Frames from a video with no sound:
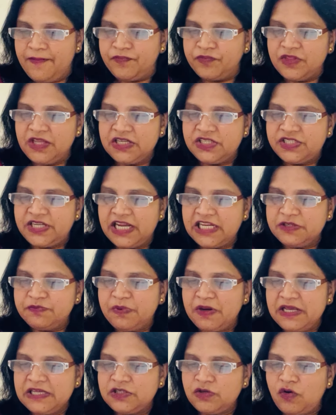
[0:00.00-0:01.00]
This takes
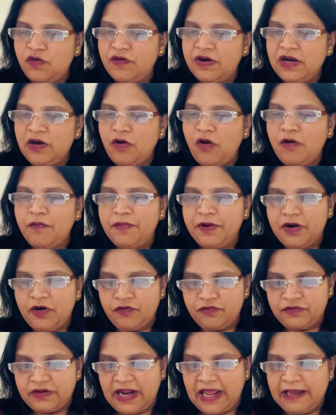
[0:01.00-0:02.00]
place over a long period
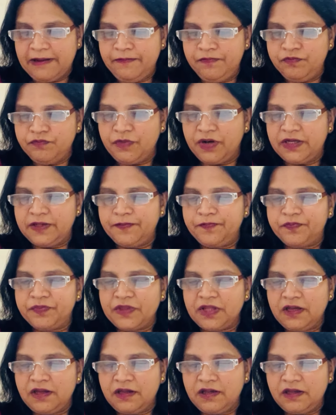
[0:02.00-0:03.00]
of time, but
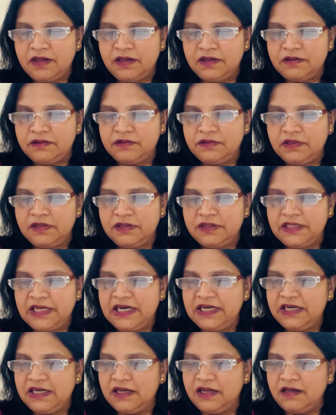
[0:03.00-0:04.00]

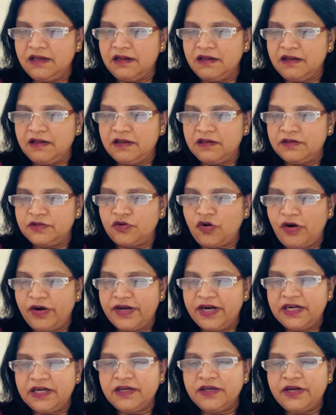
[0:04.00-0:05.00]
they
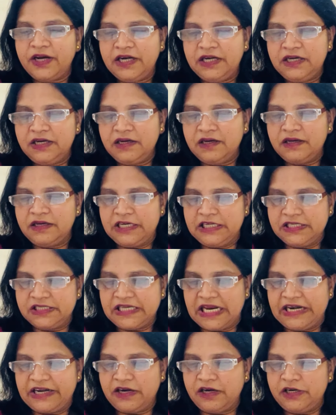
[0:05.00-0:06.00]
tolerate a great
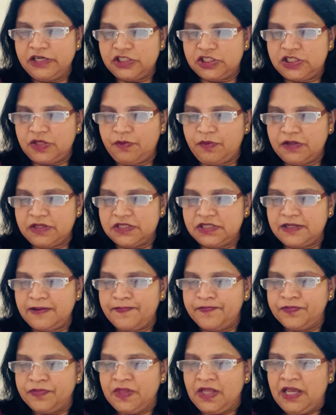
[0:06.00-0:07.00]
central disturbance.
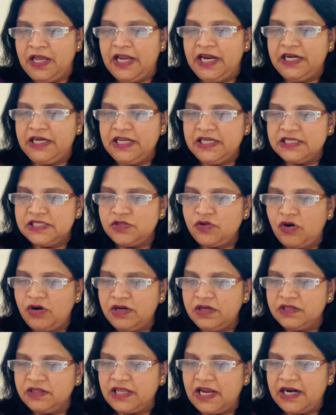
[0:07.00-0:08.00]
It is
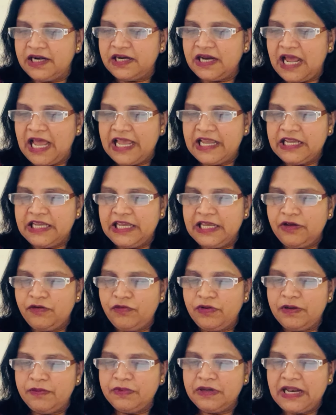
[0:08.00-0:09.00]
not that I give
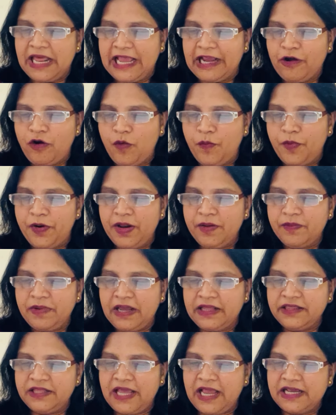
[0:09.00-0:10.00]
him lycopodium
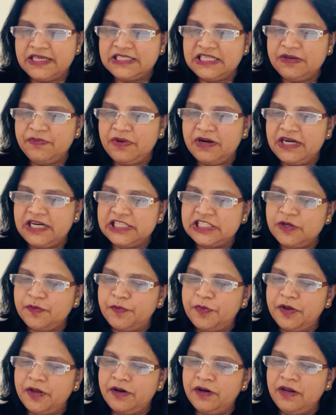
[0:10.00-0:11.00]
and the eczema
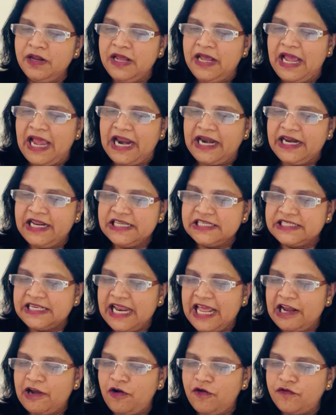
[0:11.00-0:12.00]
disappear and his
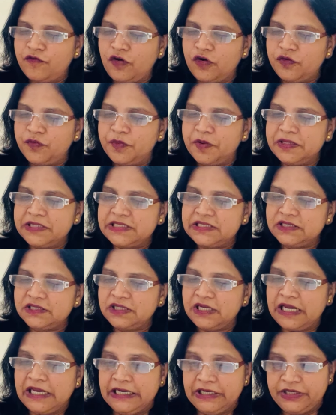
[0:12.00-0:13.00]
lack of confidence
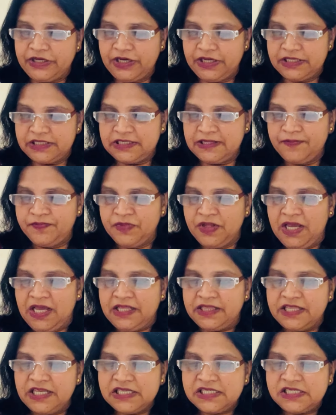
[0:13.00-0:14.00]
increase.
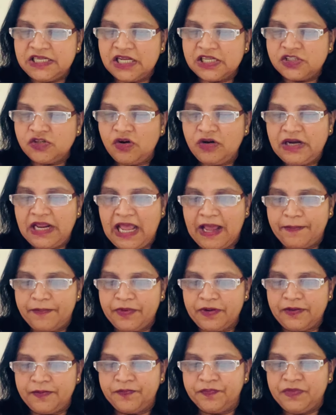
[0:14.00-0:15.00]
This does not
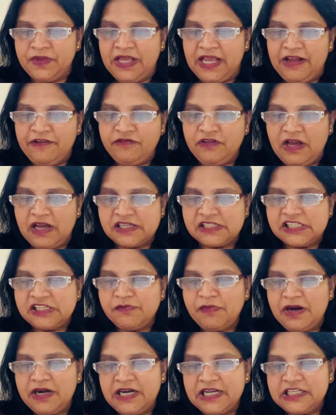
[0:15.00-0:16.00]
happen. If the
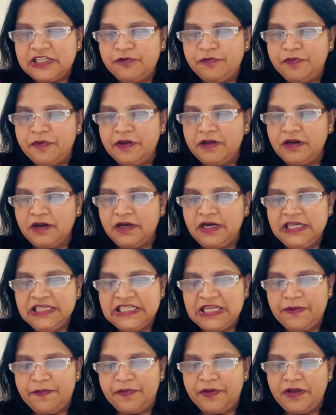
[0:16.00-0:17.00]
asthma
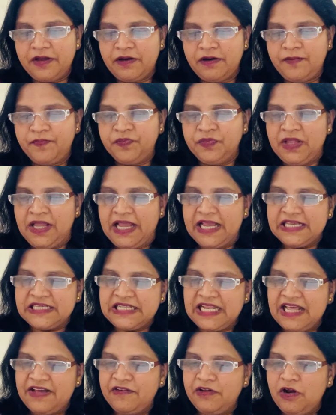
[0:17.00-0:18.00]
disappear, his
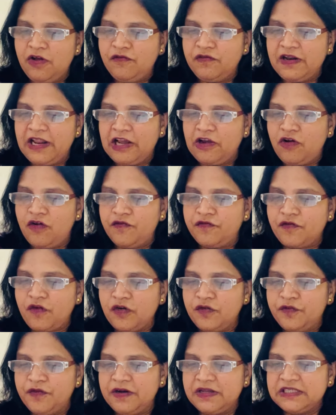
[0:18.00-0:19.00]
level of lack of
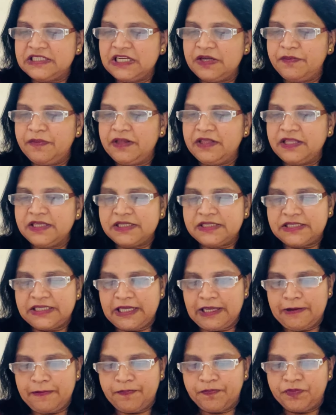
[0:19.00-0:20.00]
confidence remains the
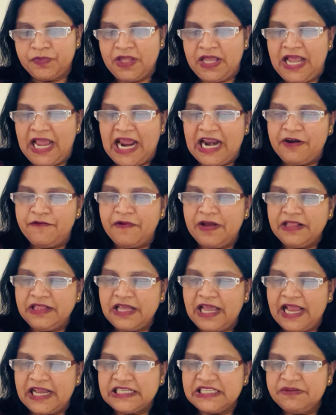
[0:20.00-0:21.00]
same. And when the
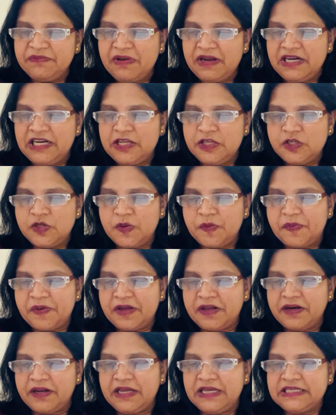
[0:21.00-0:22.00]
eczema
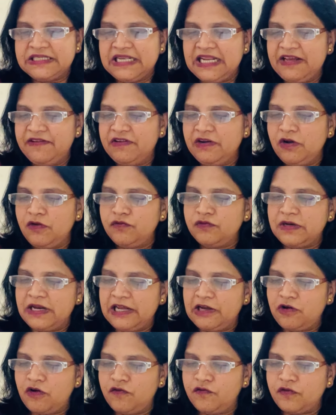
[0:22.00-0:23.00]
disappear, his level of
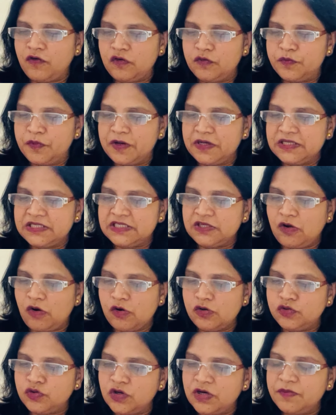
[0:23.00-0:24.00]
lack of confidence
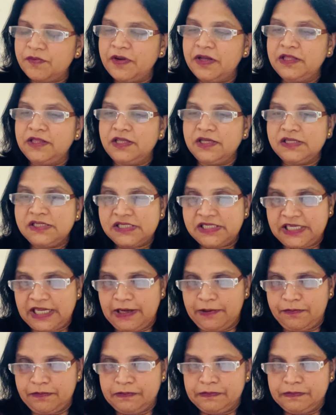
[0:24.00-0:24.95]
also remains the same.